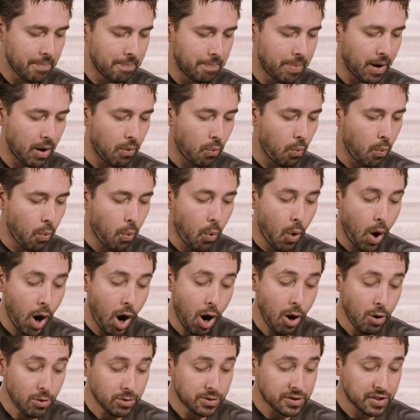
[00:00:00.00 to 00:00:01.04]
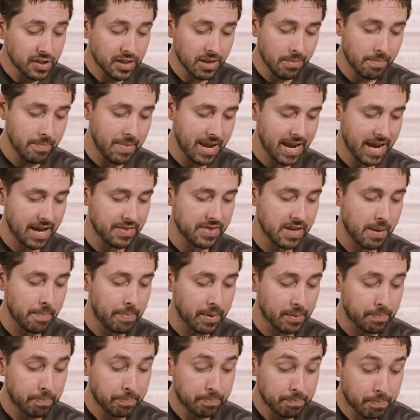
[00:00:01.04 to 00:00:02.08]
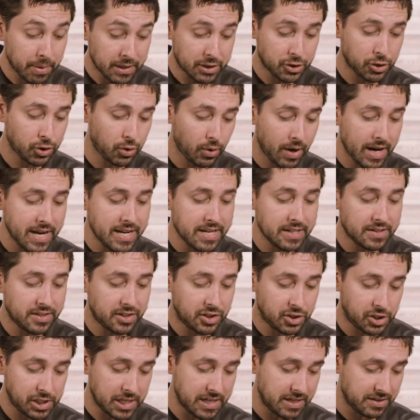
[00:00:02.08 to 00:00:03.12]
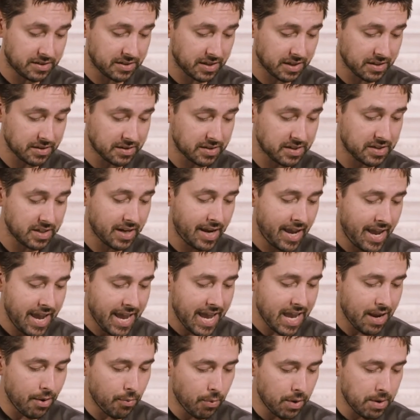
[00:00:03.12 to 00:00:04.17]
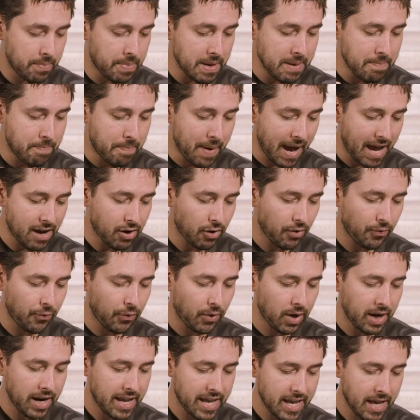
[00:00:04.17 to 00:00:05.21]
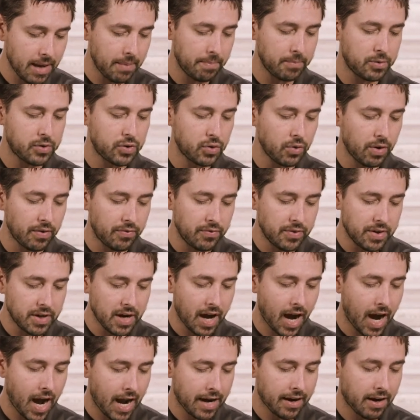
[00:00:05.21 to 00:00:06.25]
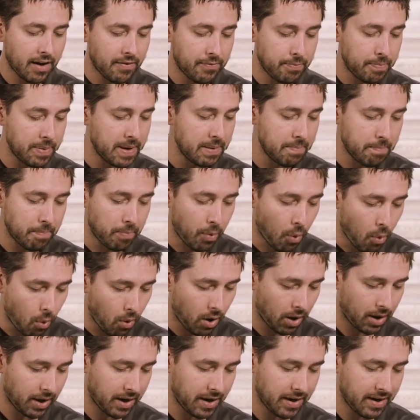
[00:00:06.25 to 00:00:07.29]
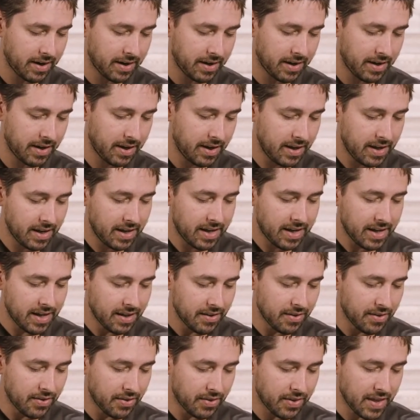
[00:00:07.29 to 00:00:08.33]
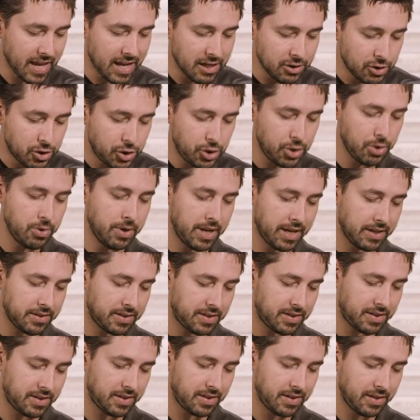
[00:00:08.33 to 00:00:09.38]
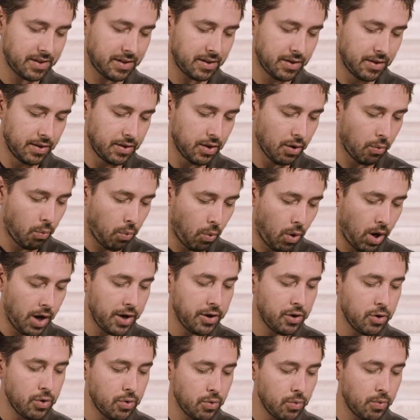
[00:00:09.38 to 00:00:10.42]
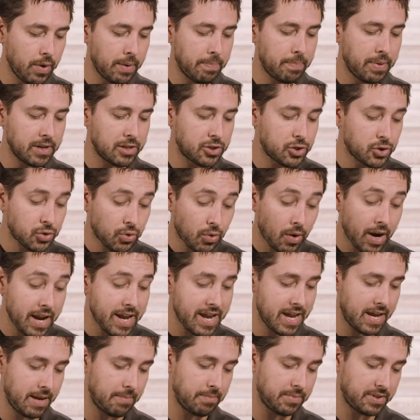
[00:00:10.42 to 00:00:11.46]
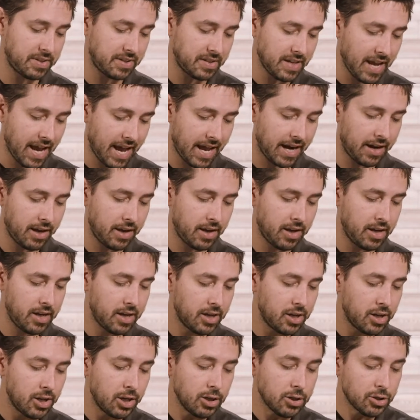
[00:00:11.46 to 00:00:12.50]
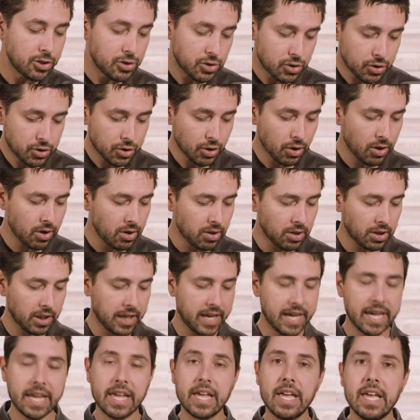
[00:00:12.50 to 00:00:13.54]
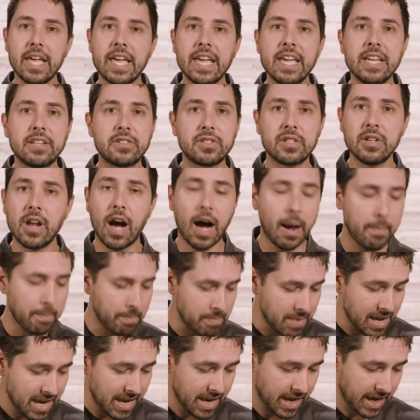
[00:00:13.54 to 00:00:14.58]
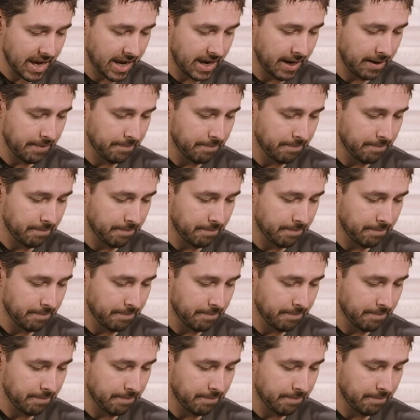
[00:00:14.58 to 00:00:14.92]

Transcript: But woe to the man that betrays Jesus. It would be better for him to have not have been born. Then Judas, the one who would betray him, said, surely it's not me.